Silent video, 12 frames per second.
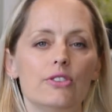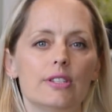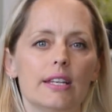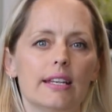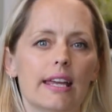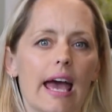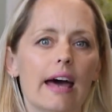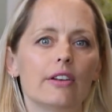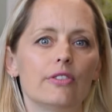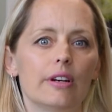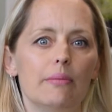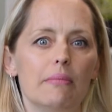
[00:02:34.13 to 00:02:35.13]
set a
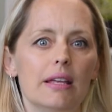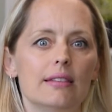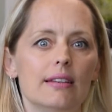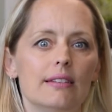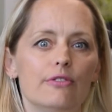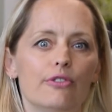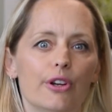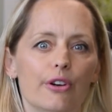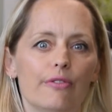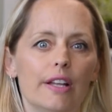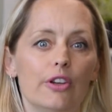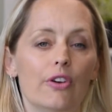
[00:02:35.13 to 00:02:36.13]
category method for your
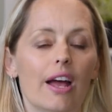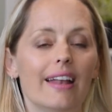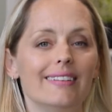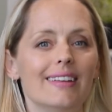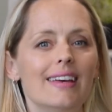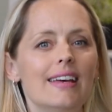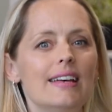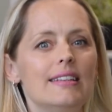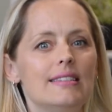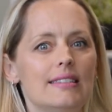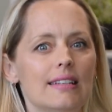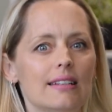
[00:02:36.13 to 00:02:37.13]
venue and
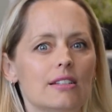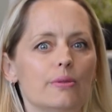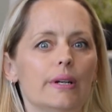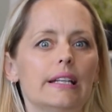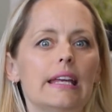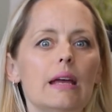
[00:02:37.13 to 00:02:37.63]
stick to it.